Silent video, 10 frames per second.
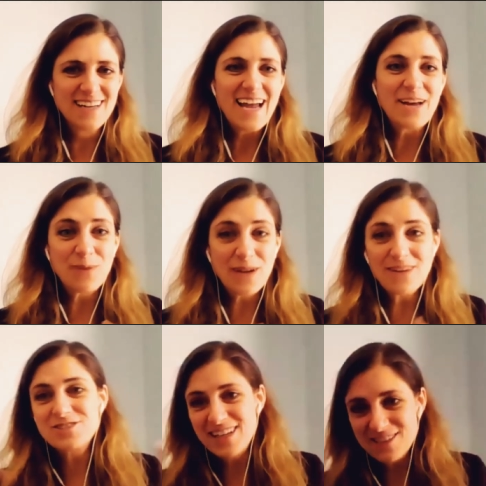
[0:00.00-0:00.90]
And we have
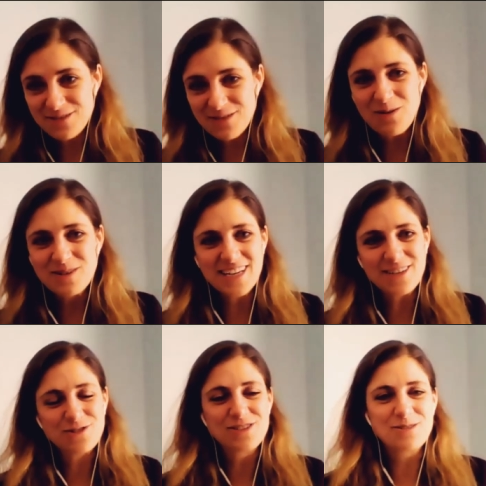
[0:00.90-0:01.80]
the challenge of, oh, it's
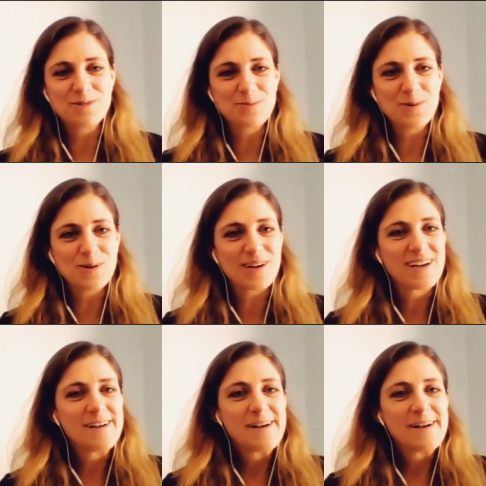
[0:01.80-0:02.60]
actually so much more.